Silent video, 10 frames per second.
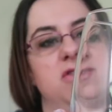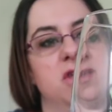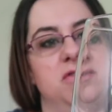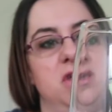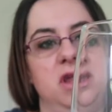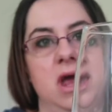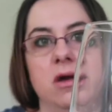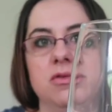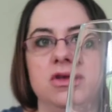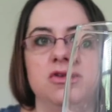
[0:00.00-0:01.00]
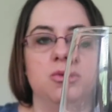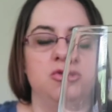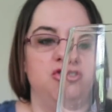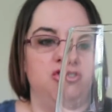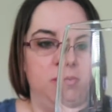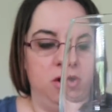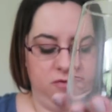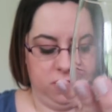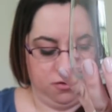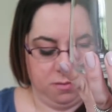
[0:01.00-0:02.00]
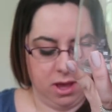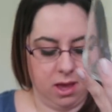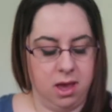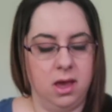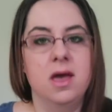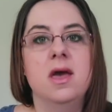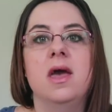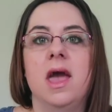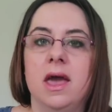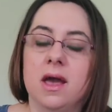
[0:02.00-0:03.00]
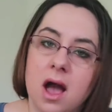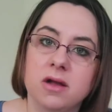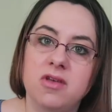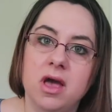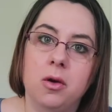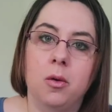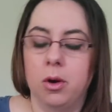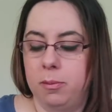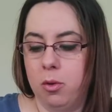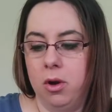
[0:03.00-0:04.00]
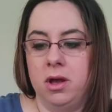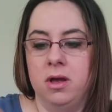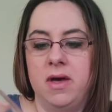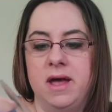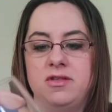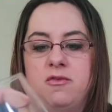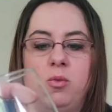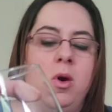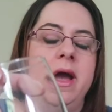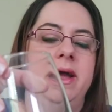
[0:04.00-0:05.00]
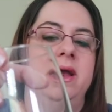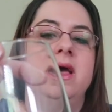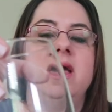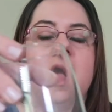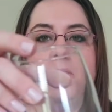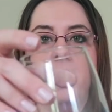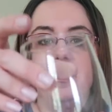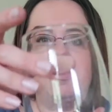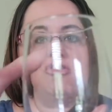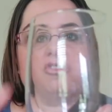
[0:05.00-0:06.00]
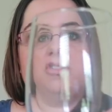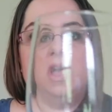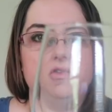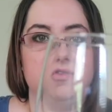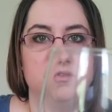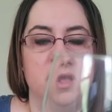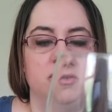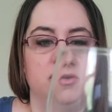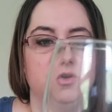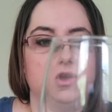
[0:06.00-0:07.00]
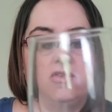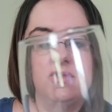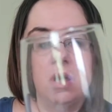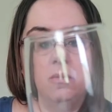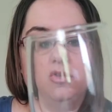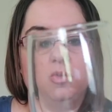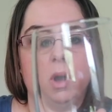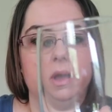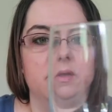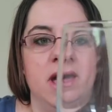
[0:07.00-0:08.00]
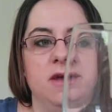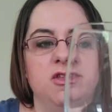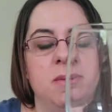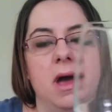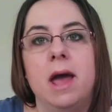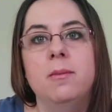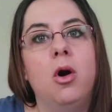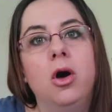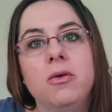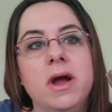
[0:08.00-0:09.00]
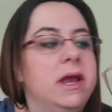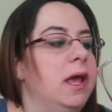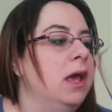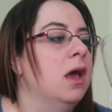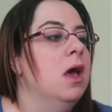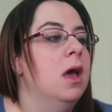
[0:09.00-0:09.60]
16 ounces, which is perfect for making a cocktail or pouring a glass of wine. And then this is just a standard stemless wine glass, but I'm already